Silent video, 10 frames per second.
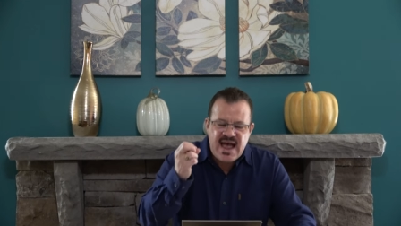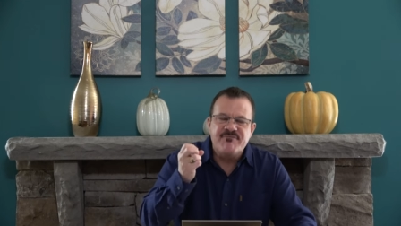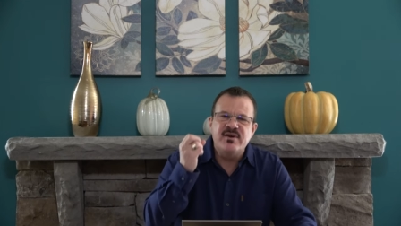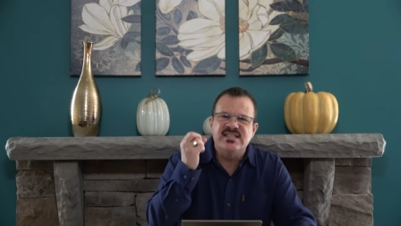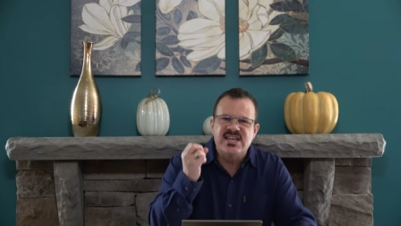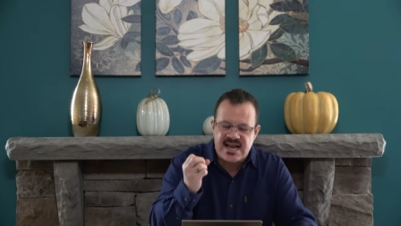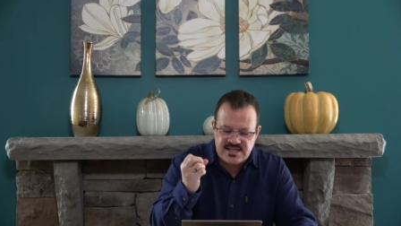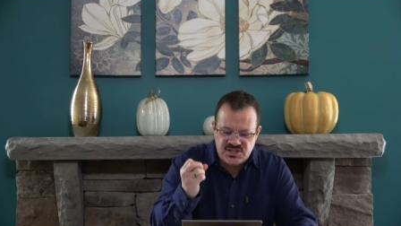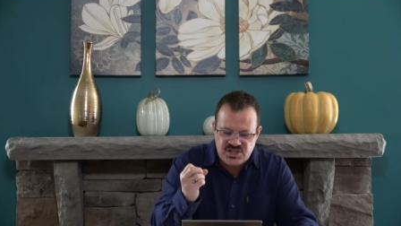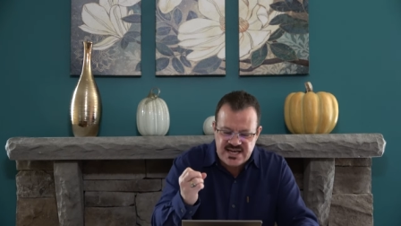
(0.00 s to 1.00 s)
have
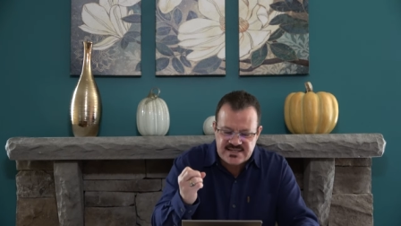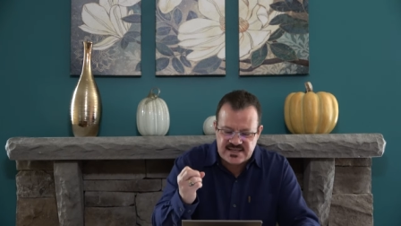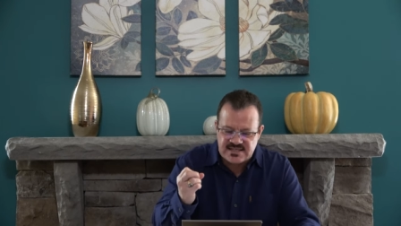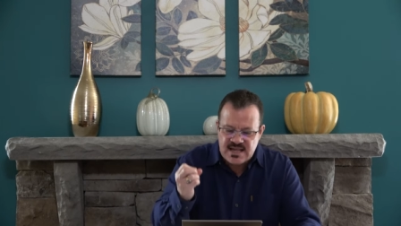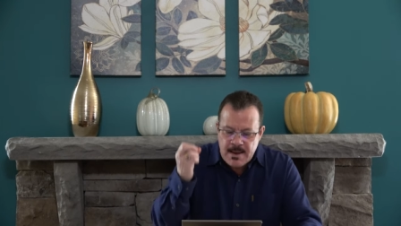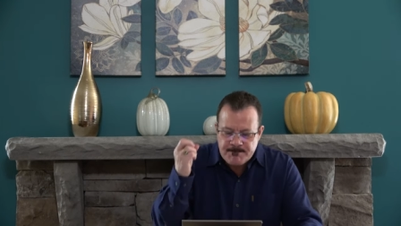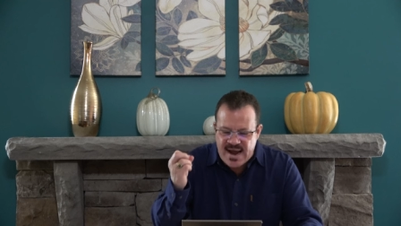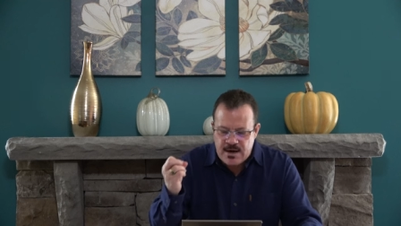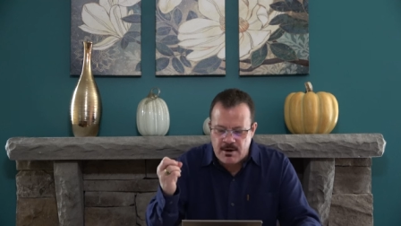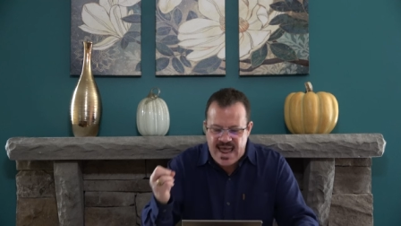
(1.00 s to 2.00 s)
rejected Jesus
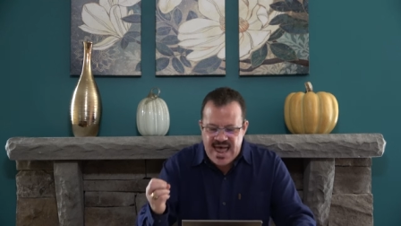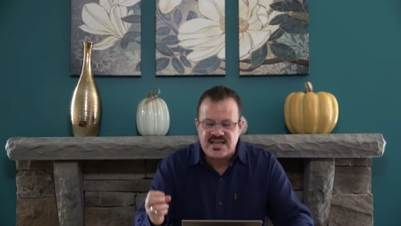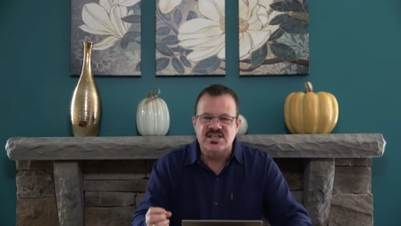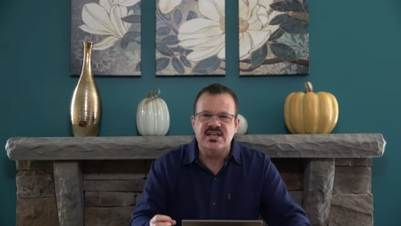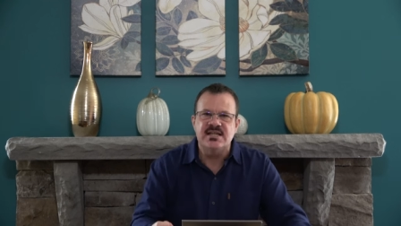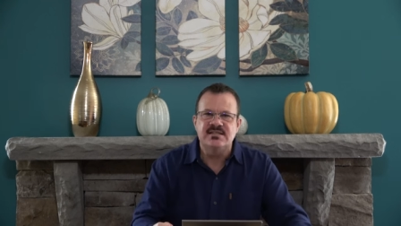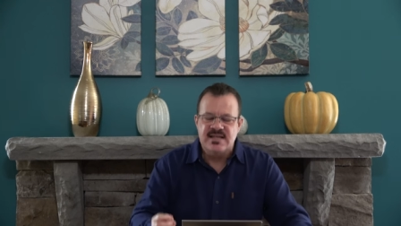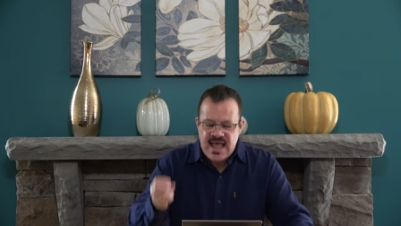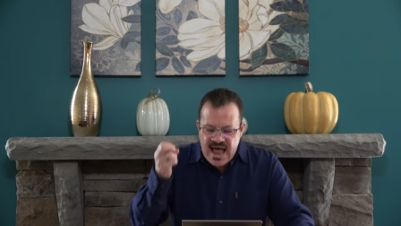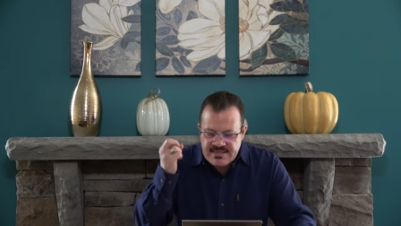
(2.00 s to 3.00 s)
by our actions